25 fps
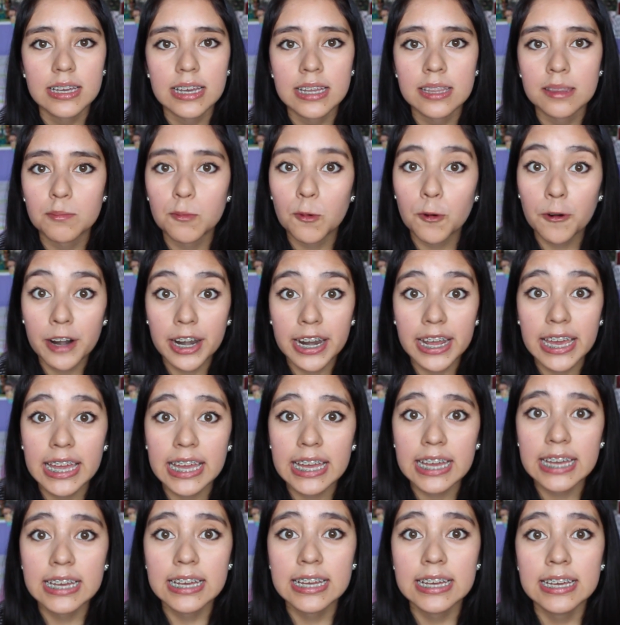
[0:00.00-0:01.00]
in the
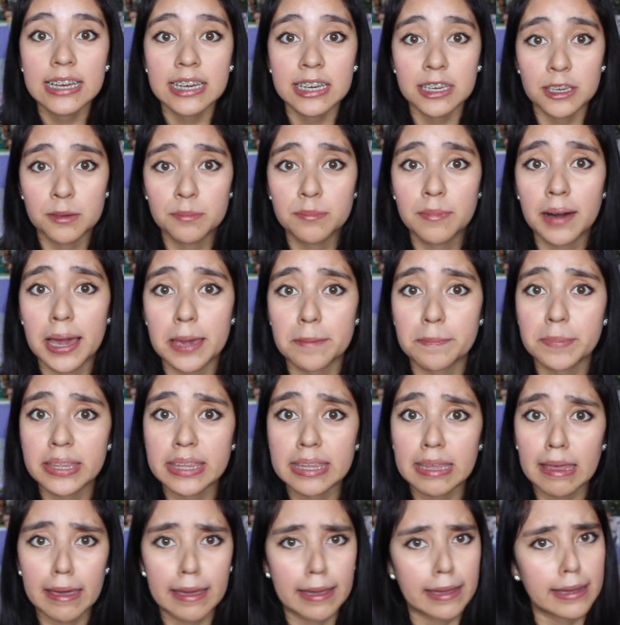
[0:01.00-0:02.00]
morning, you might be
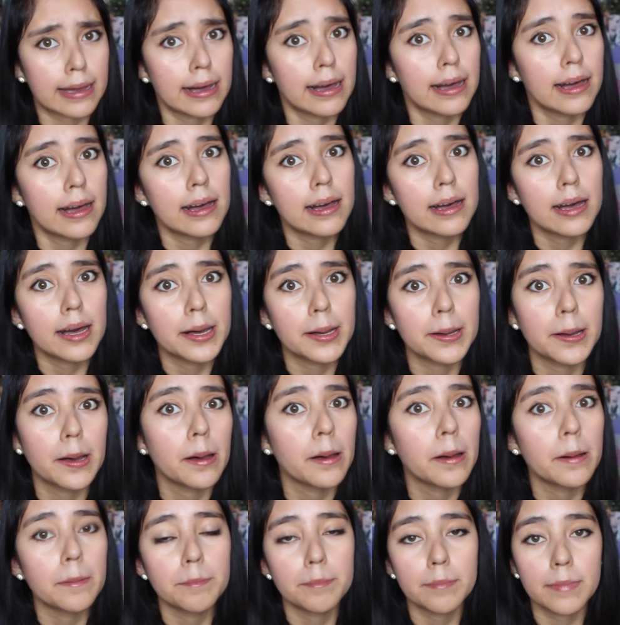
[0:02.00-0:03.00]
like,
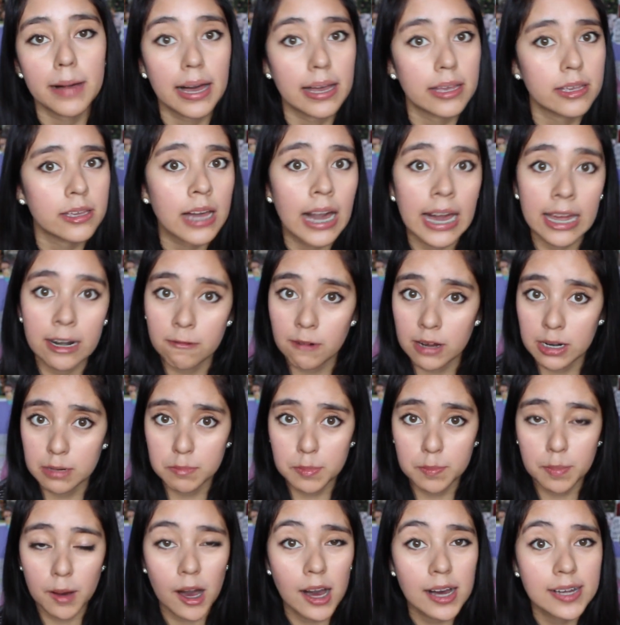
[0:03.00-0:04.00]
I don't
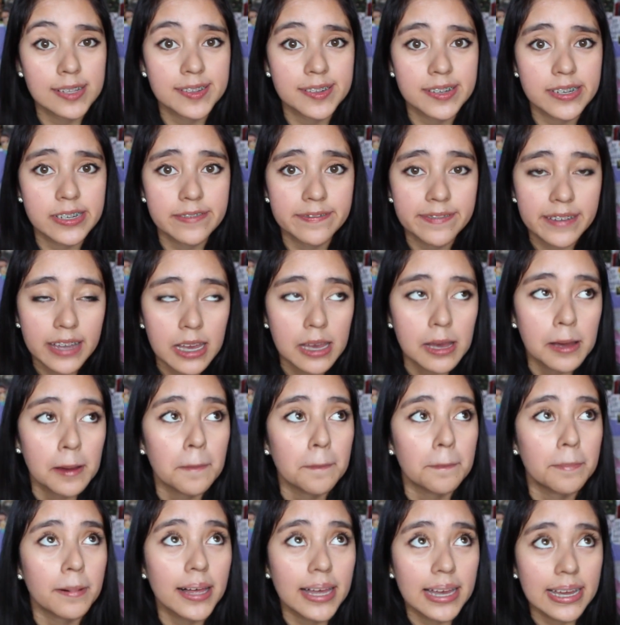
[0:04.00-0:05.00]
want to be positive,
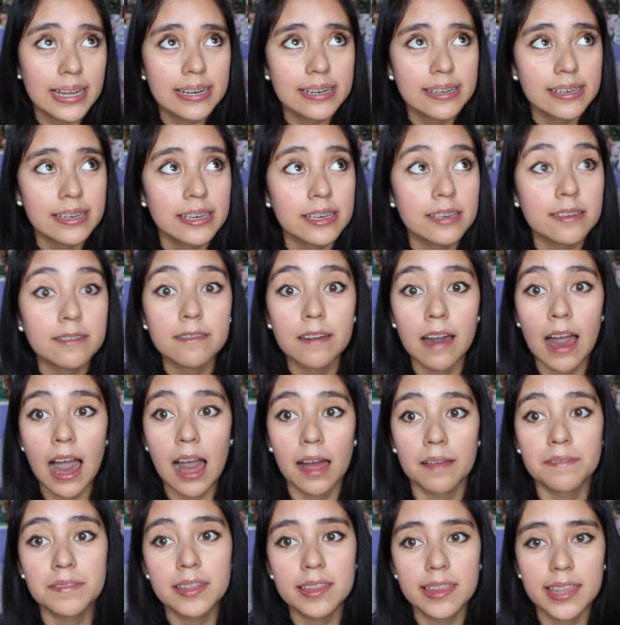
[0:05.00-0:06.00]
but you
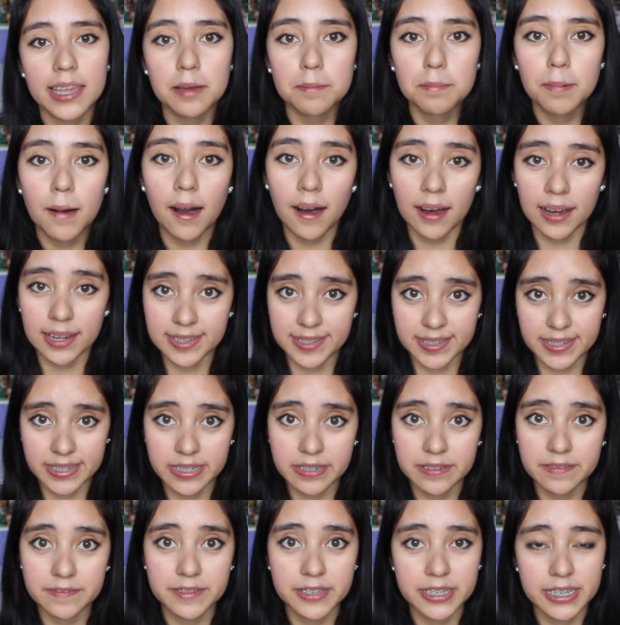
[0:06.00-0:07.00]
have to think
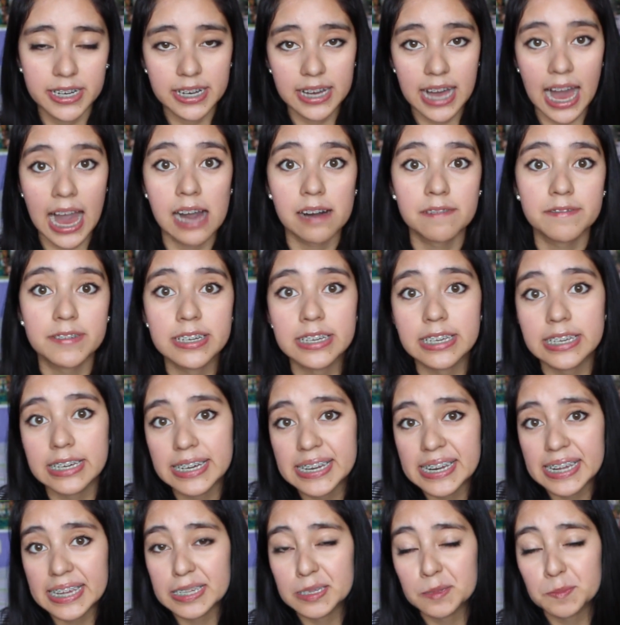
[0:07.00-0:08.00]
positive to have a
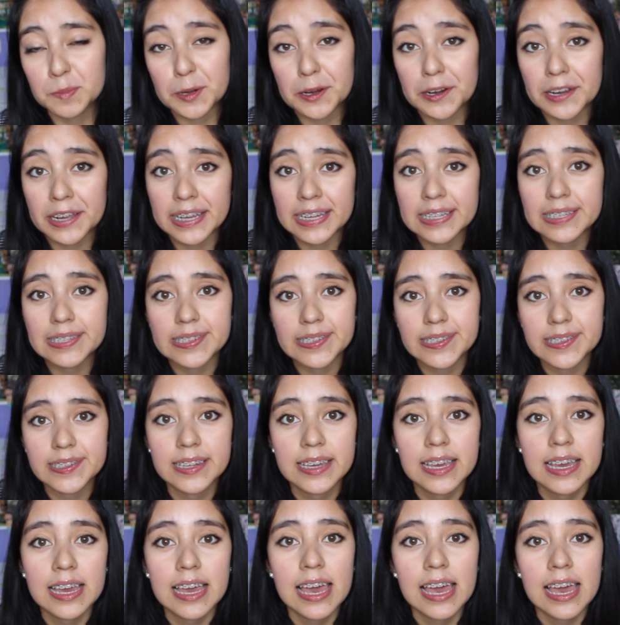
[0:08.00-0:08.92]
good experience.